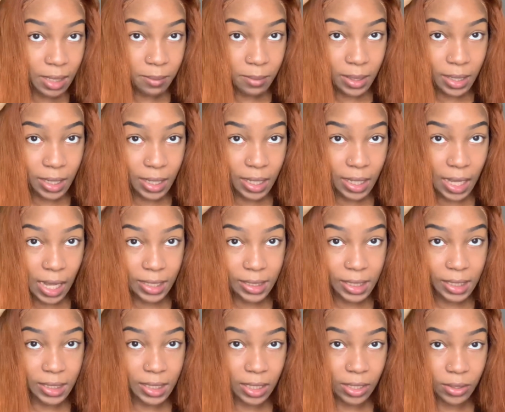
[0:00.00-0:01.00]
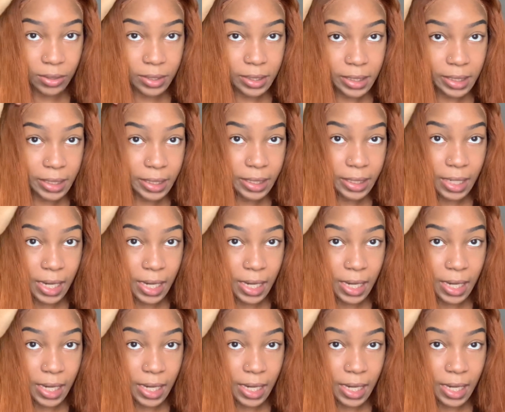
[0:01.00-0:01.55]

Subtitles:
but as I said earlier,